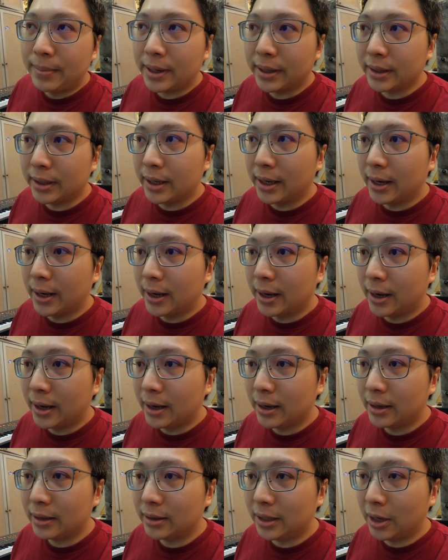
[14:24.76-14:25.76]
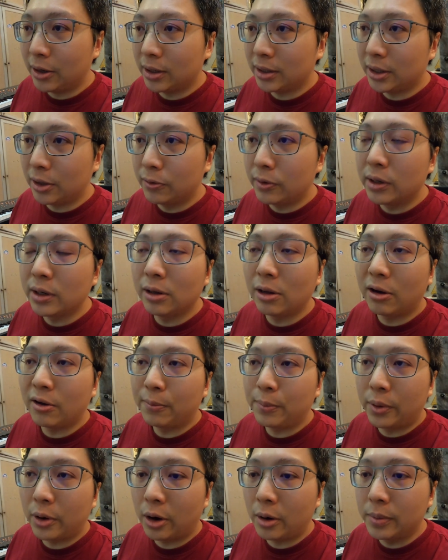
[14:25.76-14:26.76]
but there were a
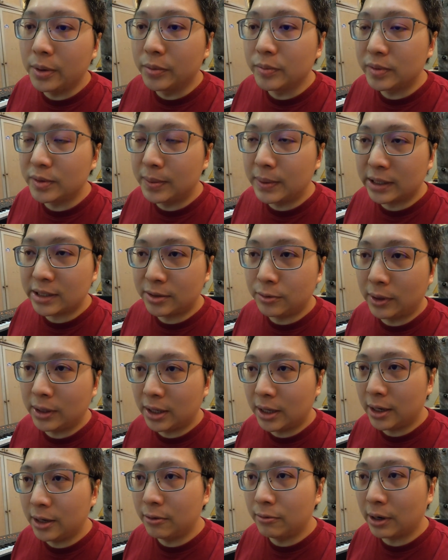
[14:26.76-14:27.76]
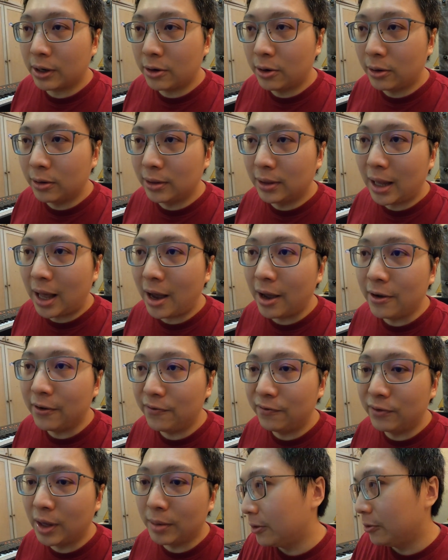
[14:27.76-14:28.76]
lot of problems, because when I record
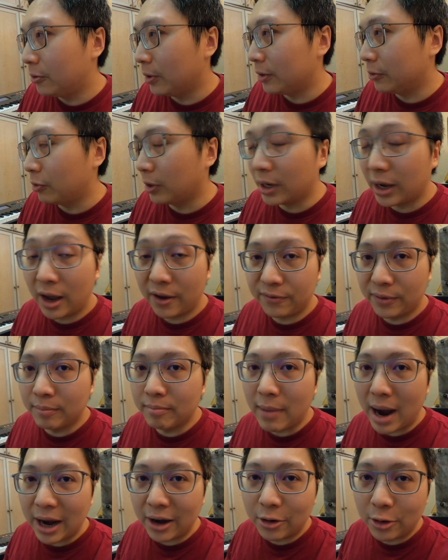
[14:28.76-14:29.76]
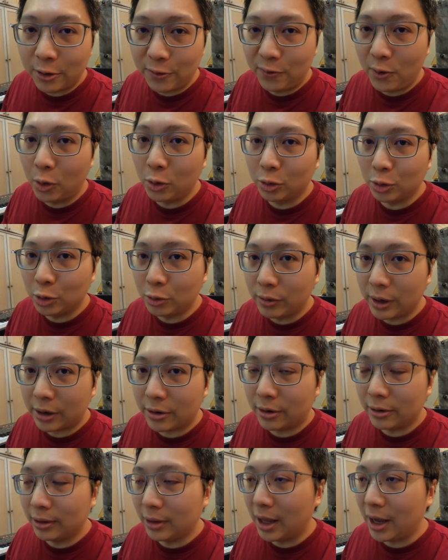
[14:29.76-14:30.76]
live, when I have a microphone to
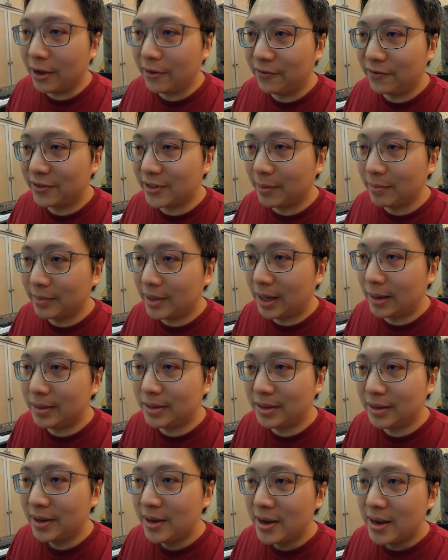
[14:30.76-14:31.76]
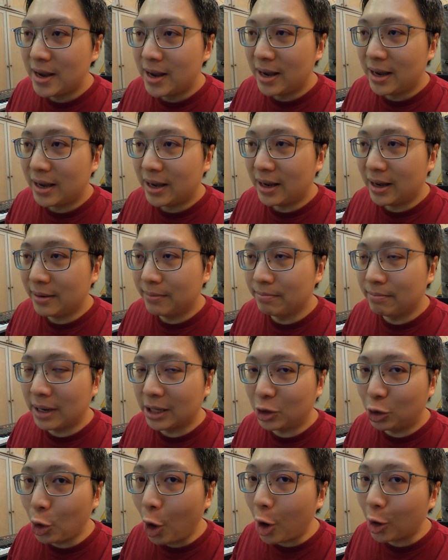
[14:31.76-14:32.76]
record live, sometimes
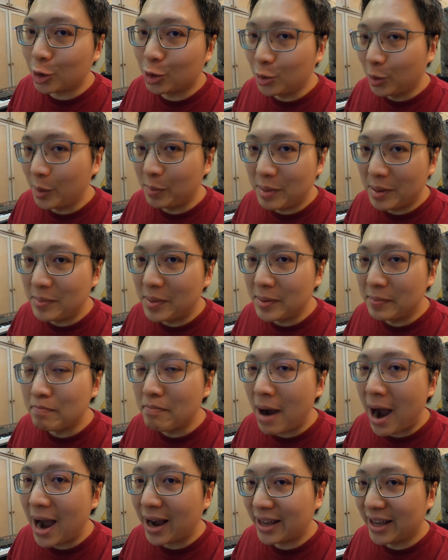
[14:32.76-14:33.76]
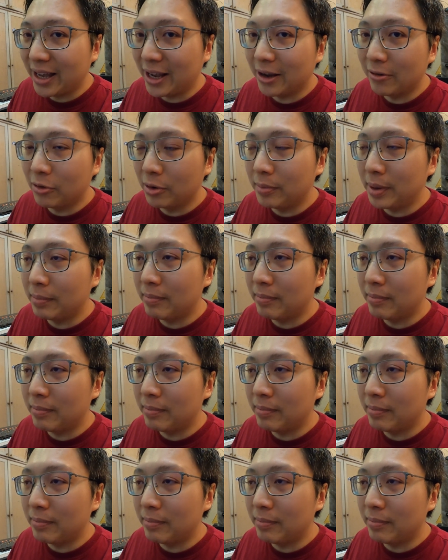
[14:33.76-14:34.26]
my dogs would be barking.